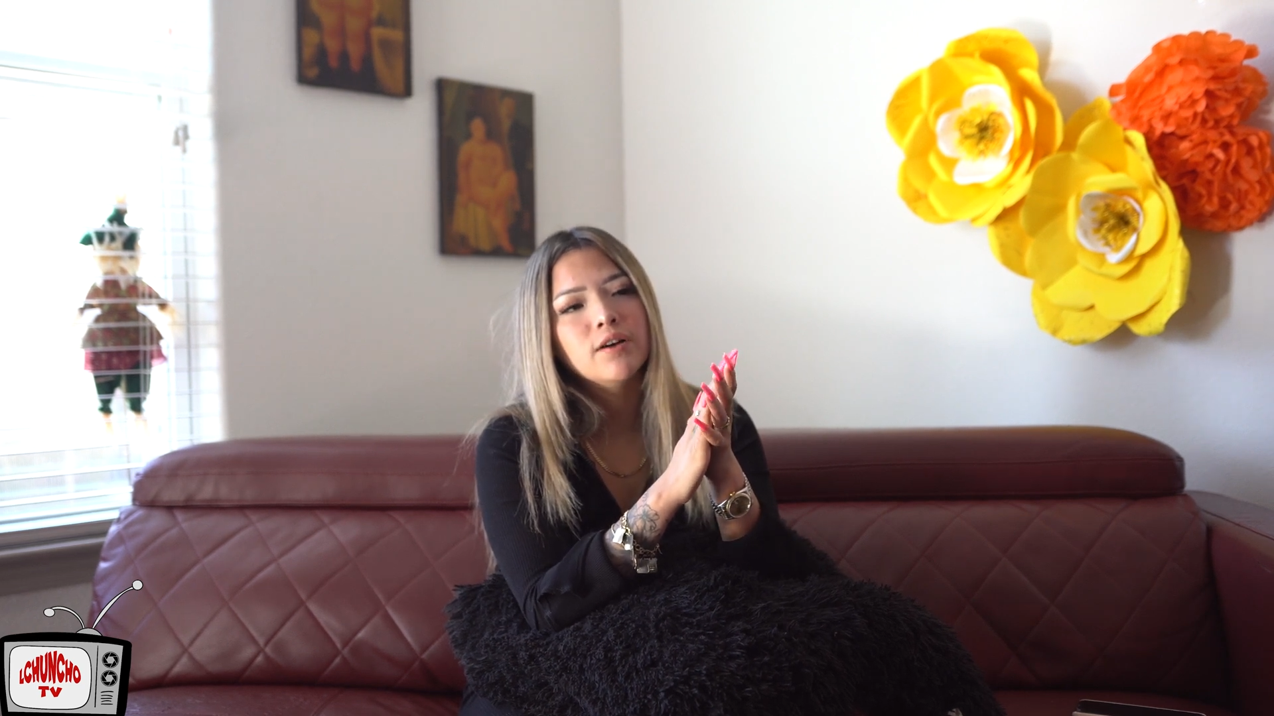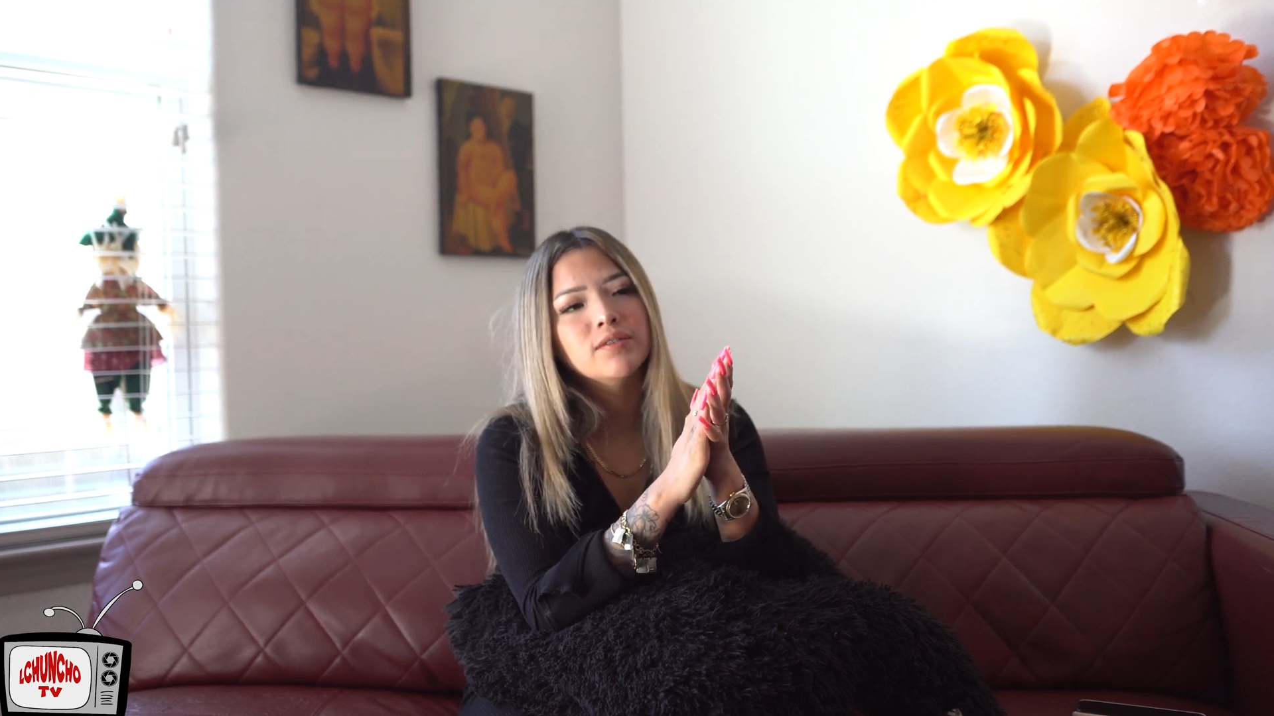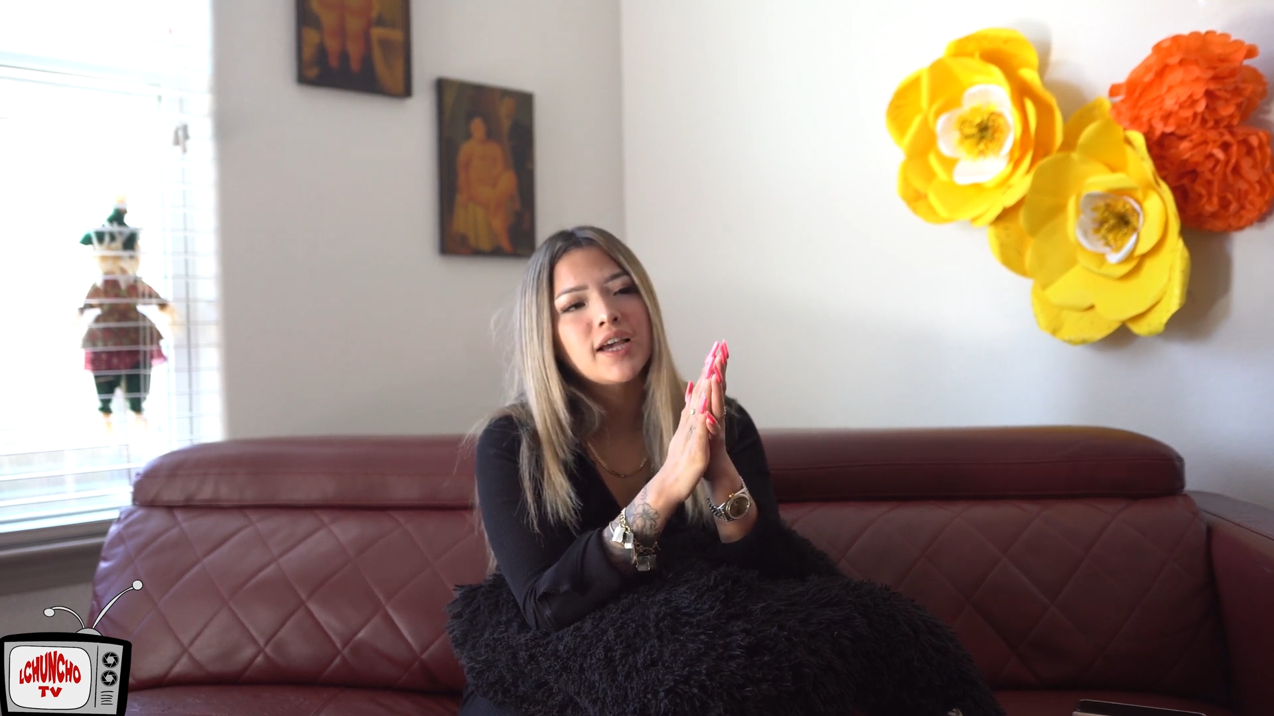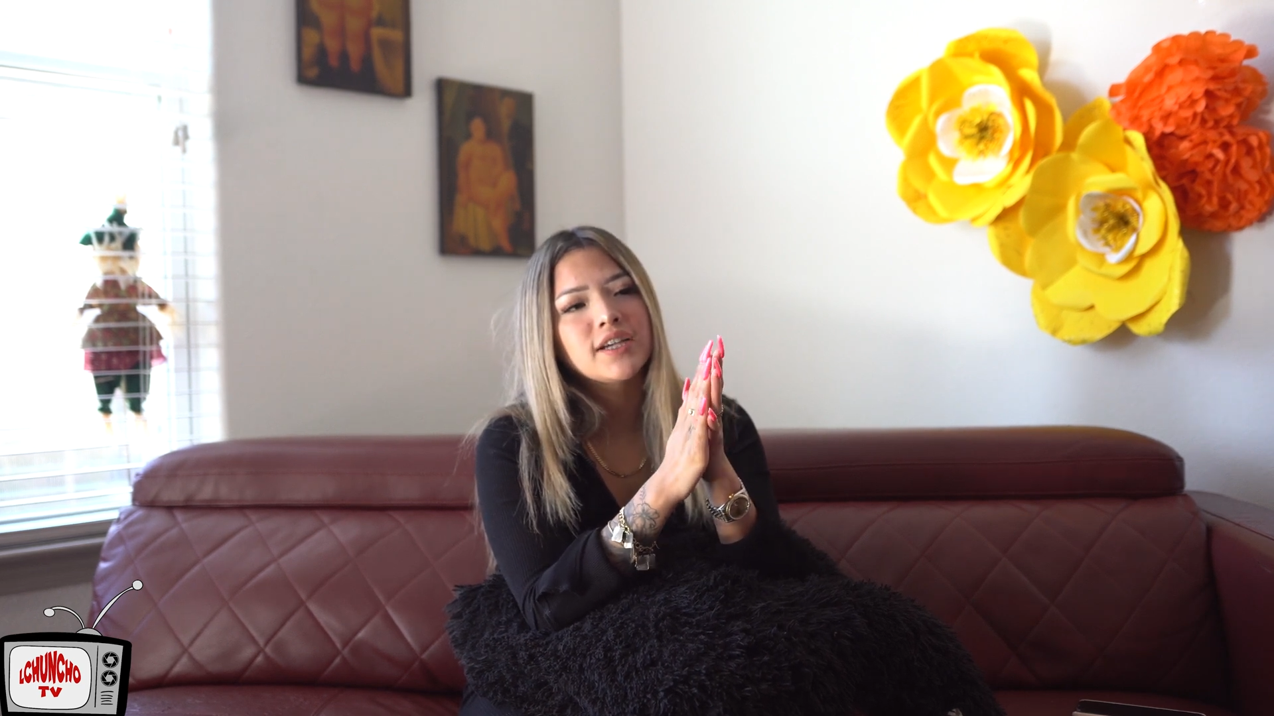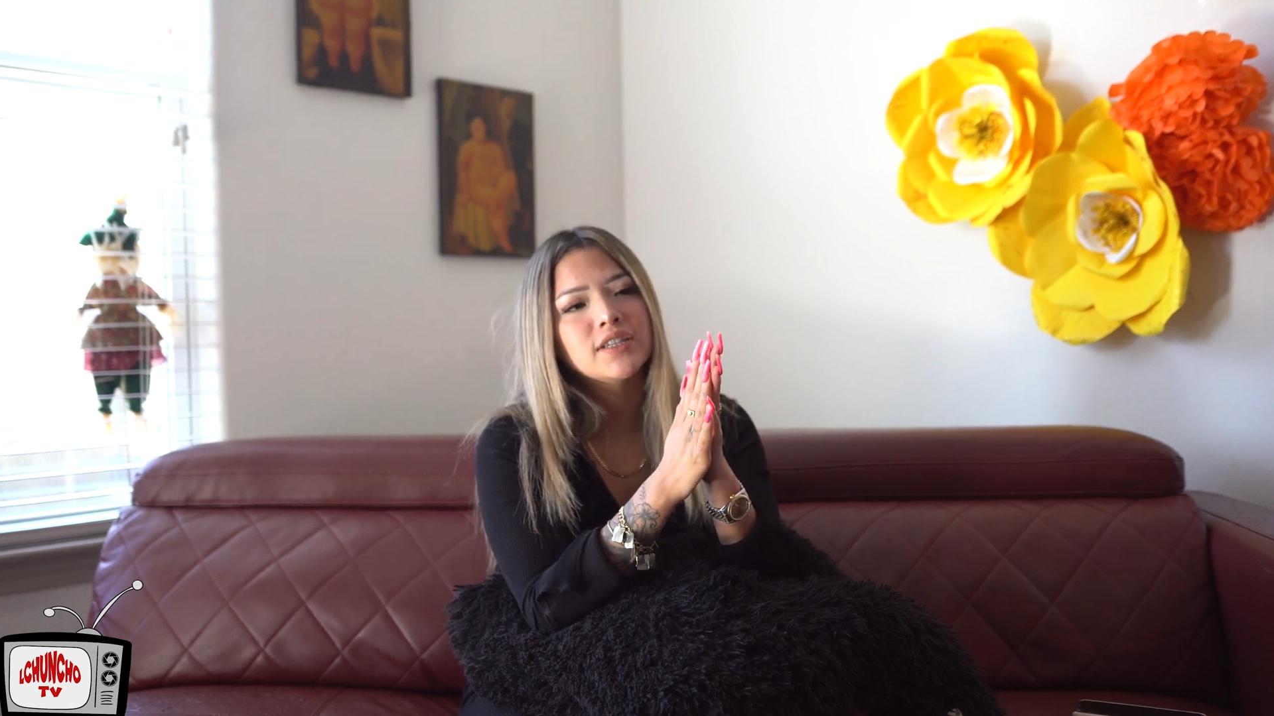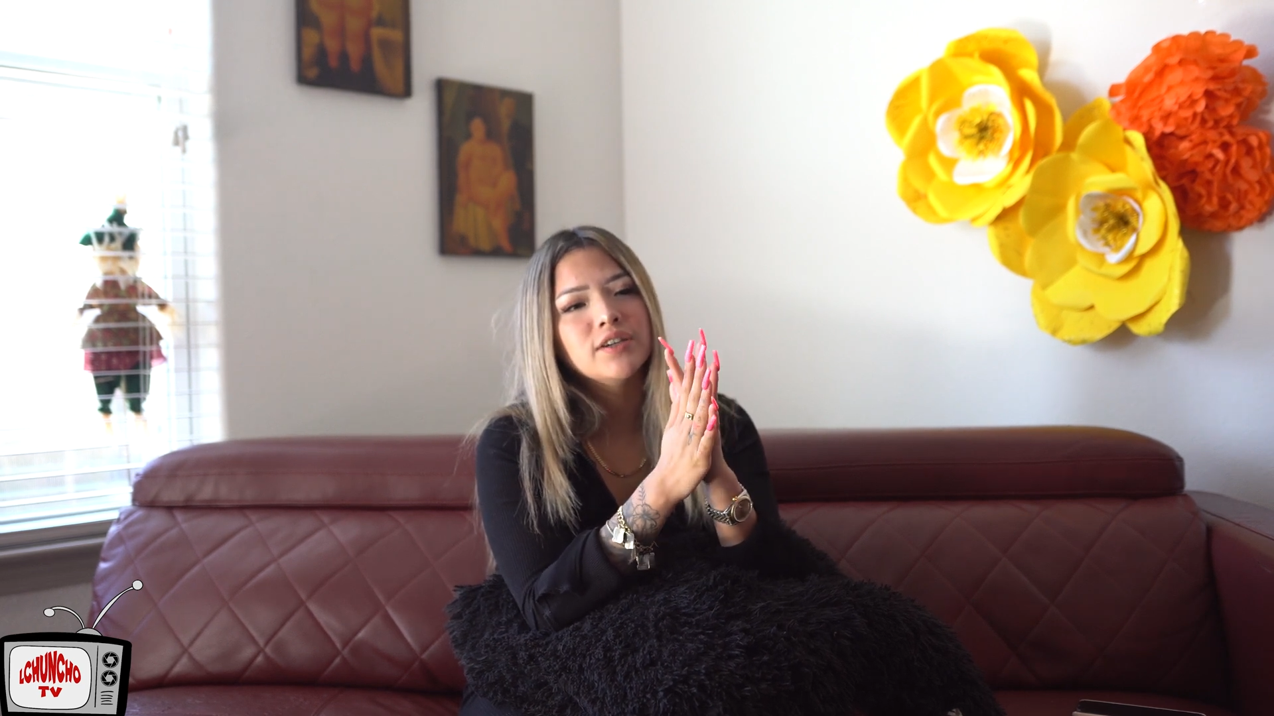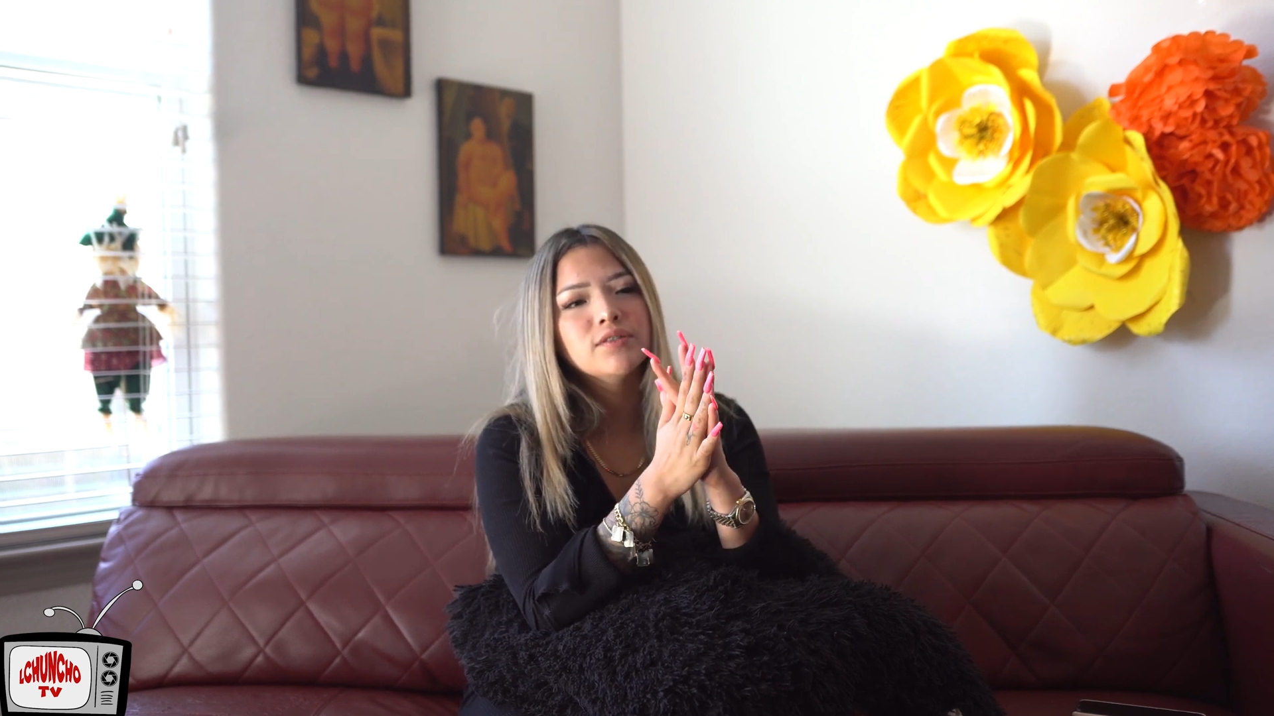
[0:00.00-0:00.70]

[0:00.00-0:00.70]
it was like